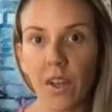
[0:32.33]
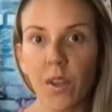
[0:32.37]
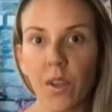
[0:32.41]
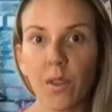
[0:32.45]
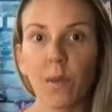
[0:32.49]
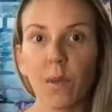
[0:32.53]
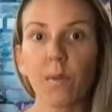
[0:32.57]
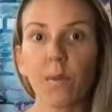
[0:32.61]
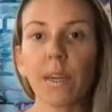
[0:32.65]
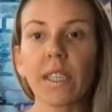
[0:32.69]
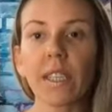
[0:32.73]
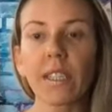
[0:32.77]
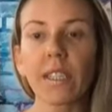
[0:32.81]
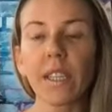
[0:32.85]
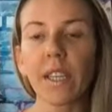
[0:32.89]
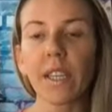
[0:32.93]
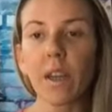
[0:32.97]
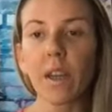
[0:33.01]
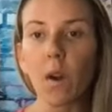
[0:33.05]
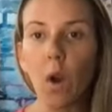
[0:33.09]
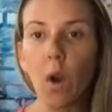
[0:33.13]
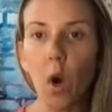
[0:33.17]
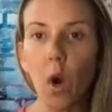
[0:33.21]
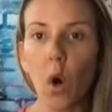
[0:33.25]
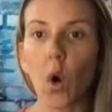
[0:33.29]
The reason
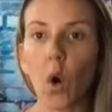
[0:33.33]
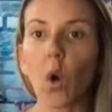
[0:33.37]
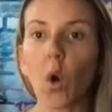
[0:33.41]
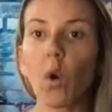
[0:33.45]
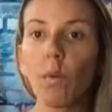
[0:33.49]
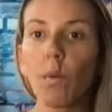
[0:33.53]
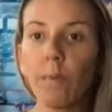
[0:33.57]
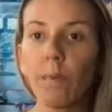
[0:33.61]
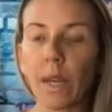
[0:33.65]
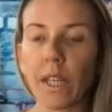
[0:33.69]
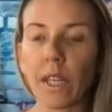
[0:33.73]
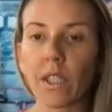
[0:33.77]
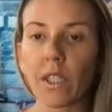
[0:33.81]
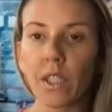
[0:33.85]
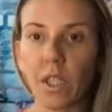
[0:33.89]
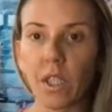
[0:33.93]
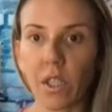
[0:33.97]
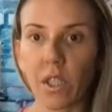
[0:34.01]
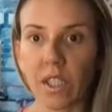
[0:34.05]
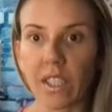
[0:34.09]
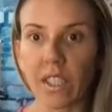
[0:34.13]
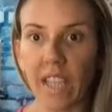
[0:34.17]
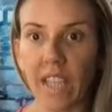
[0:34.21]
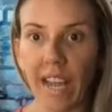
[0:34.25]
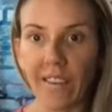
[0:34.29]
your home is your
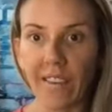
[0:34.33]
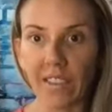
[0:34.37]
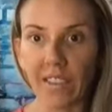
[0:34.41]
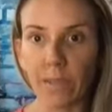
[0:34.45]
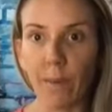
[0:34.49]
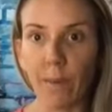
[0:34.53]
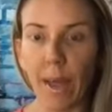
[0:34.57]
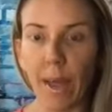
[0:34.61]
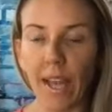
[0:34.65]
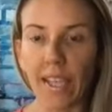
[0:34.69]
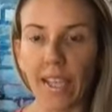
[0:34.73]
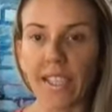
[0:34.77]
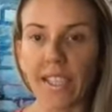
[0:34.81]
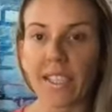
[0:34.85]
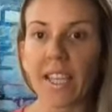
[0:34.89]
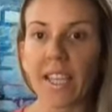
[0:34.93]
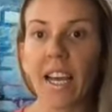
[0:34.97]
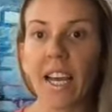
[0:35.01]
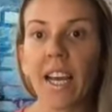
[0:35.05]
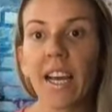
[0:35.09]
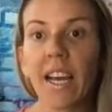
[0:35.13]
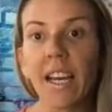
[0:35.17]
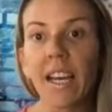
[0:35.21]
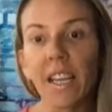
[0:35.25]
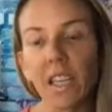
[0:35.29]
safe space
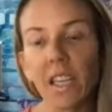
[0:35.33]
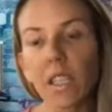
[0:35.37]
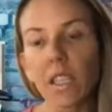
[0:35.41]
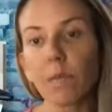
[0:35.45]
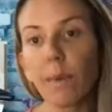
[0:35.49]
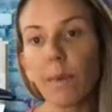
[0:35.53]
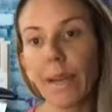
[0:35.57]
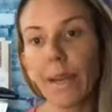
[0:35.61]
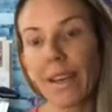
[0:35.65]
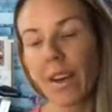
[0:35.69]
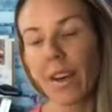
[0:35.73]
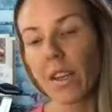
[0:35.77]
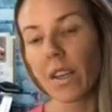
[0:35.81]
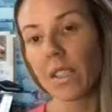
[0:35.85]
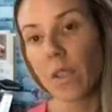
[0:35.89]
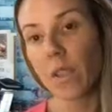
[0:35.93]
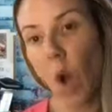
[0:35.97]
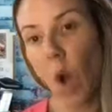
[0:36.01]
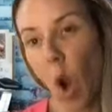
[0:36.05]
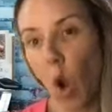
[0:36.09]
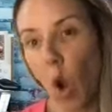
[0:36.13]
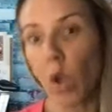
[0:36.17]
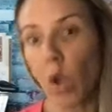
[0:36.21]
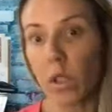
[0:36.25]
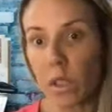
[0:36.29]
is because
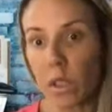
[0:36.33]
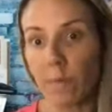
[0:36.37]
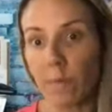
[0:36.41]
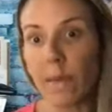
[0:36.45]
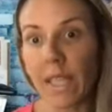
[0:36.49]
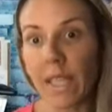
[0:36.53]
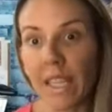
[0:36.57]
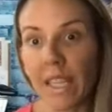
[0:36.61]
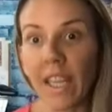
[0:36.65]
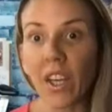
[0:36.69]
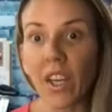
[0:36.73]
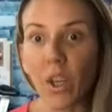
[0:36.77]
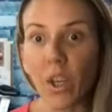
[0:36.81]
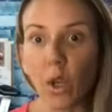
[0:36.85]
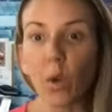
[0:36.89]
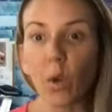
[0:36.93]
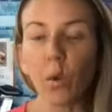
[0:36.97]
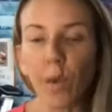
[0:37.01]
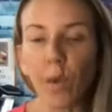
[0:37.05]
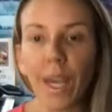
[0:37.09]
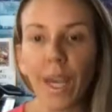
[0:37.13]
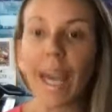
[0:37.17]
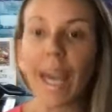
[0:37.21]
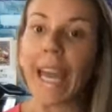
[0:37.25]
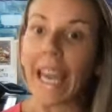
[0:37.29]
ultimately you
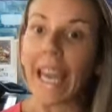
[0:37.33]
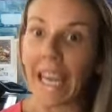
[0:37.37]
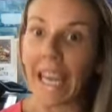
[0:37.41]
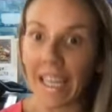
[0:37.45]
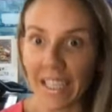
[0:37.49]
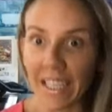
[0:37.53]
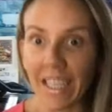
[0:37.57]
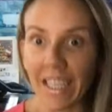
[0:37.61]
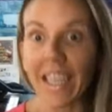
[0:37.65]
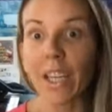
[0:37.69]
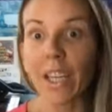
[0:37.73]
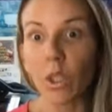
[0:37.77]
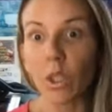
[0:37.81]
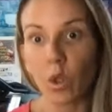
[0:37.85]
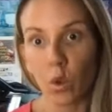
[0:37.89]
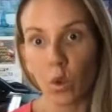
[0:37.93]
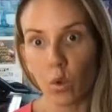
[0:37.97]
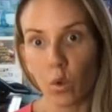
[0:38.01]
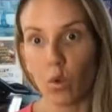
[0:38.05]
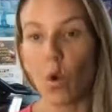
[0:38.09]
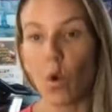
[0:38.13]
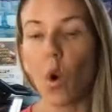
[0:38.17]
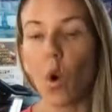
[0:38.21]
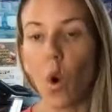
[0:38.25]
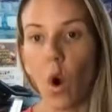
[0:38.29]
can
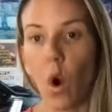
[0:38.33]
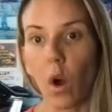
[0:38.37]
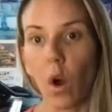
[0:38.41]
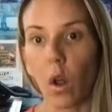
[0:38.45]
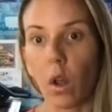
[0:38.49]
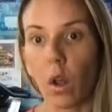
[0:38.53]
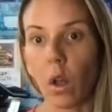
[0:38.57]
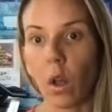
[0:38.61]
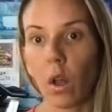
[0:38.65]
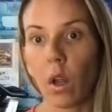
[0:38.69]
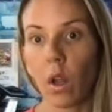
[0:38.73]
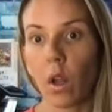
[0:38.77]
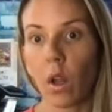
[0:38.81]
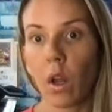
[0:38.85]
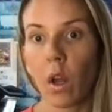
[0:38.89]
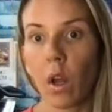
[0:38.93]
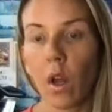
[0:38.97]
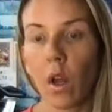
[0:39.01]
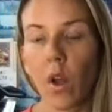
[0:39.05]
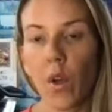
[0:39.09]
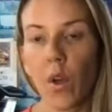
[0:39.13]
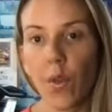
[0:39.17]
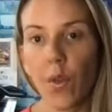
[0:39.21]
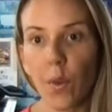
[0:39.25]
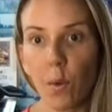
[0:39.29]
control
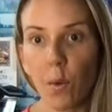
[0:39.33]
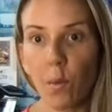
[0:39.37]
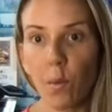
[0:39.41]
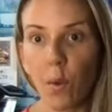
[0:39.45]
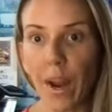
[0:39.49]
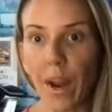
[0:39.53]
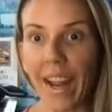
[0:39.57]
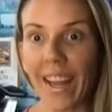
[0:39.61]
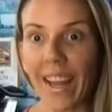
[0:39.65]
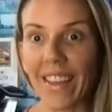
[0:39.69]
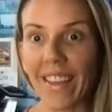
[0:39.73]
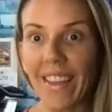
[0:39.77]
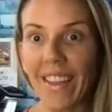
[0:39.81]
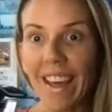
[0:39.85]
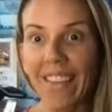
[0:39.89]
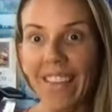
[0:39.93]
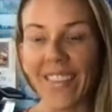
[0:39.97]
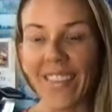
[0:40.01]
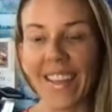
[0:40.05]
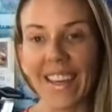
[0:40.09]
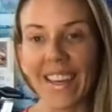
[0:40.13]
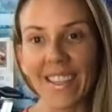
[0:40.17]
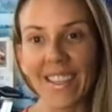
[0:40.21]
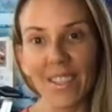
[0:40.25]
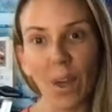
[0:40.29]
the way that
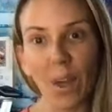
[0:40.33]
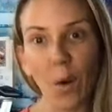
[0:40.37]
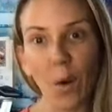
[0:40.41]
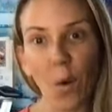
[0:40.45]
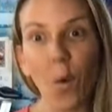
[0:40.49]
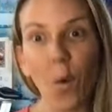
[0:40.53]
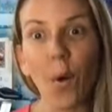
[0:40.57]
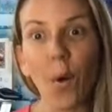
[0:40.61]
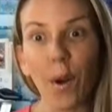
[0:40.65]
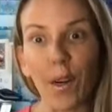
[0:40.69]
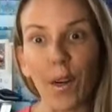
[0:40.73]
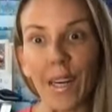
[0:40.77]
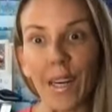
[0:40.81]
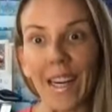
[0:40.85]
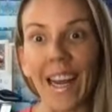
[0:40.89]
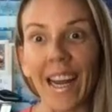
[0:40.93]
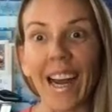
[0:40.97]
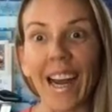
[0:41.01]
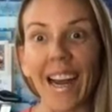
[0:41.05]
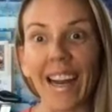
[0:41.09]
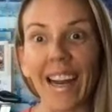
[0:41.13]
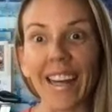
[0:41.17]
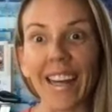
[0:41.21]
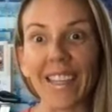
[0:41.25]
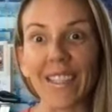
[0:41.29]
things are
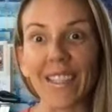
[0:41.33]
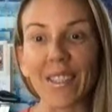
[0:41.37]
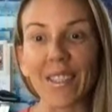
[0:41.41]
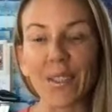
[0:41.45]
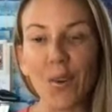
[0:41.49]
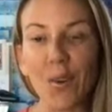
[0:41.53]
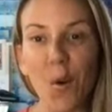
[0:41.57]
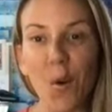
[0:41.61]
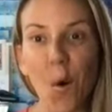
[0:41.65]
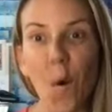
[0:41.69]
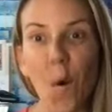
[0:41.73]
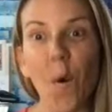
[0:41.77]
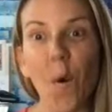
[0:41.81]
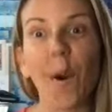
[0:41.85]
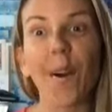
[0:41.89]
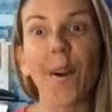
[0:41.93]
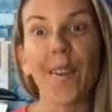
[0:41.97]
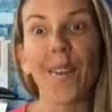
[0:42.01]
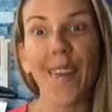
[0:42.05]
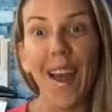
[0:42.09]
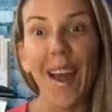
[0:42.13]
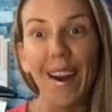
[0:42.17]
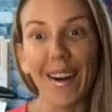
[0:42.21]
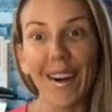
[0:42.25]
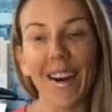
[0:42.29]
organized or
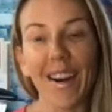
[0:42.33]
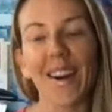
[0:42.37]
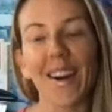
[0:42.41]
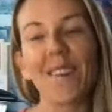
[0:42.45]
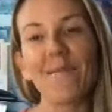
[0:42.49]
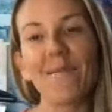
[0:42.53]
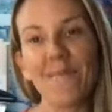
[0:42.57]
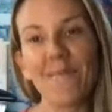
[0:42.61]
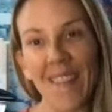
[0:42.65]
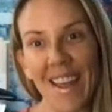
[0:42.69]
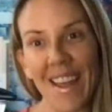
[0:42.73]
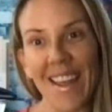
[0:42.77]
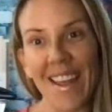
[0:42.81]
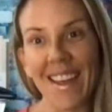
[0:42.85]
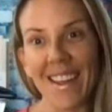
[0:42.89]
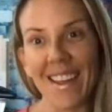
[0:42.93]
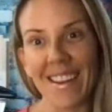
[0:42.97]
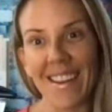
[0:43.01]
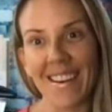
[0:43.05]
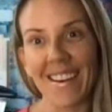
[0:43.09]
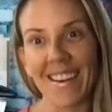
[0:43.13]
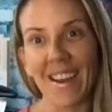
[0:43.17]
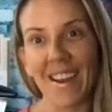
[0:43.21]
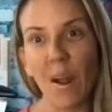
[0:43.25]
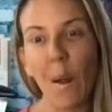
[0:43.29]
that come
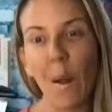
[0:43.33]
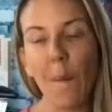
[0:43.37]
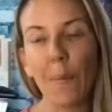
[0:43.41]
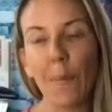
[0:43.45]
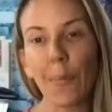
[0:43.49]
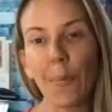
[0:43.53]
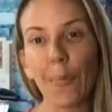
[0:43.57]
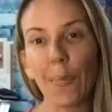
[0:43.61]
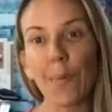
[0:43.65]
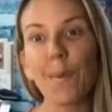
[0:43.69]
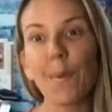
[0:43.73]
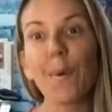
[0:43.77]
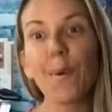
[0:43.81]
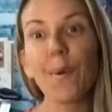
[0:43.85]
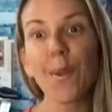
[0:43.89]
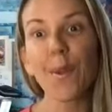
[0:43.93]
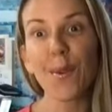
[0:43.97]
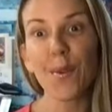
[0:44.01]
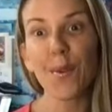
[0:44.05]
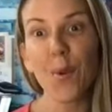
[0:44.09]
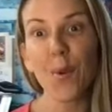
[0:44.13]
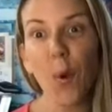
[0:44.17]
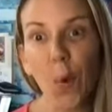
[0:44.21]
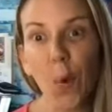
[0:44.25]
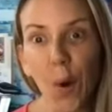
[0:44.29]
in through the
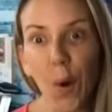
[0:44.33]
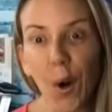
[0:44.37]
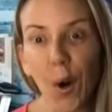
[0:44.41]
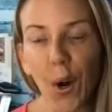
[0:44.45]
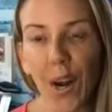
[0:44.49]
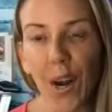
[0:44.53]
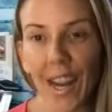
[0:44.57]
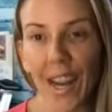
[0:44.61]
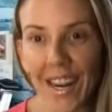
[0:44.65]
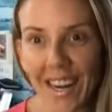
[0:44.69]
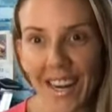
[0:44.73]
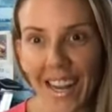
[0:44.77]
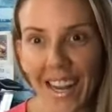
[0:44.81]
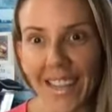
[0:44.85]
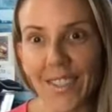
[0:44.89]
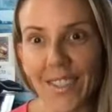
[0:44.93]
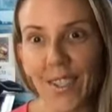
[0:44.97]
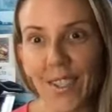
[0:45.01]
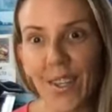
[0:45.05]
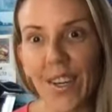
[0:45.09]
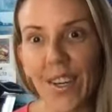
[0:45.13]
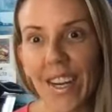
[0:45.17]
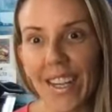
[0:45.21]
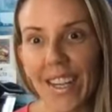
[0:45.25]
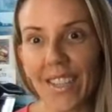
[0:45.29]
door and
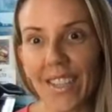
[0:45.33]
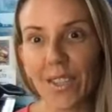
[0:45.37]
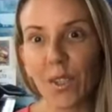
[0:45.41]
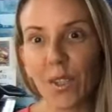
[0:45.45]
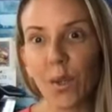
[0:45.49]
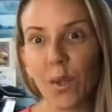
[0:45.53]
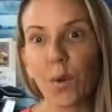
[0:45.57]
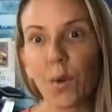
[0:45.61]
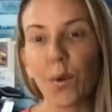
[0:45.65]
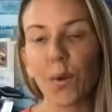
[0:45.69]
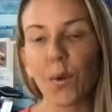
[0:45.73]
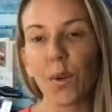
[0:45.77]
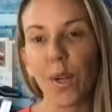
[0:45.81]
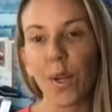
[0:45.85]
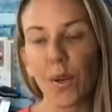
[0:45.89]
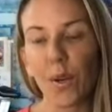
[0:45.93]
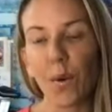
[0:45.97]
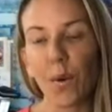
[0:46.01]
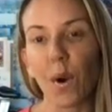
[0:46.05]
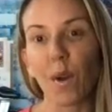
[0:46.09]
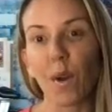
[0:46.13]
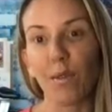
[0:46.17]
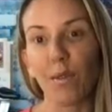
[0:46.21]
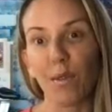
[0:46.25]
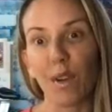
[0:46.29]
enter into
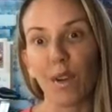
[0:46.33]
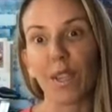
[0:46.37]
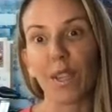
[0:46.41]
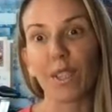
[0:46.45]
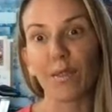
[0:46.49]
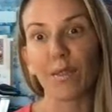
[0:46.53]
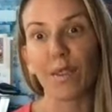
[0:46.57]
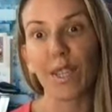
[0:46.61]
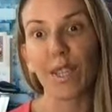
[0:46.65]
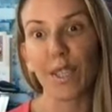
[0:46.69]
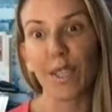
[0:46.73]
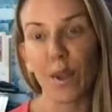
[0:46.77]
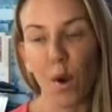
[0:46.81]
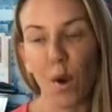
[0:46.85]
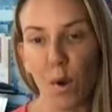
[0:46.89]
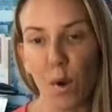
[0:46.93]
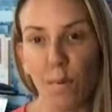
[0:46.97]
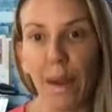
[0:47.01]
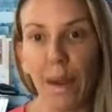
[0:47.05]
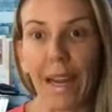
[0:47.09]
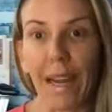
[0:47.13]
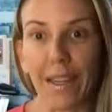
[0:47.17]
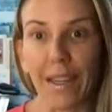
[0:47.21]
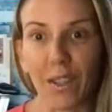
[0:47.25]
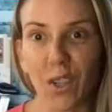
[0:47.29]
your fridge, freezer, or
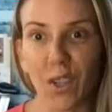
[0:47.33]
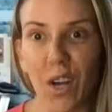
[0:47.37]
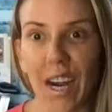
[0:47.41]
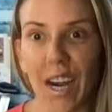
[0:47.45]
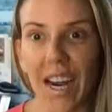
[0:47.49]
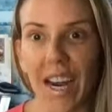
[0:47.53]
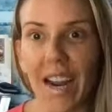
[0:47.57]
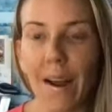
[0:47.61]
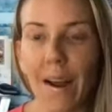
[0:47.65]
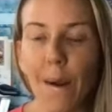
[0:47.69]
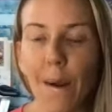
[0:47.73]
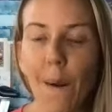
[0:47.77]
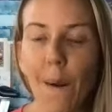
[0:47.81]
pantry.